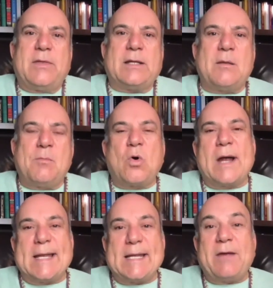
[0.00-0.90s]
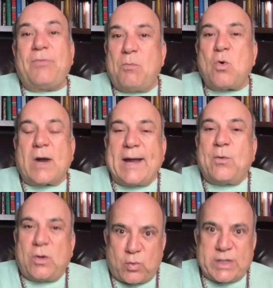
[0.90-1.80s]
that the more I give, the more I
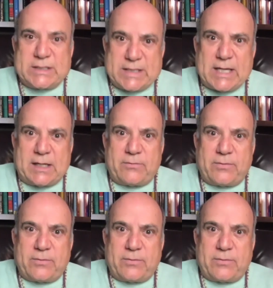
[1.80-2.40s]
will receive.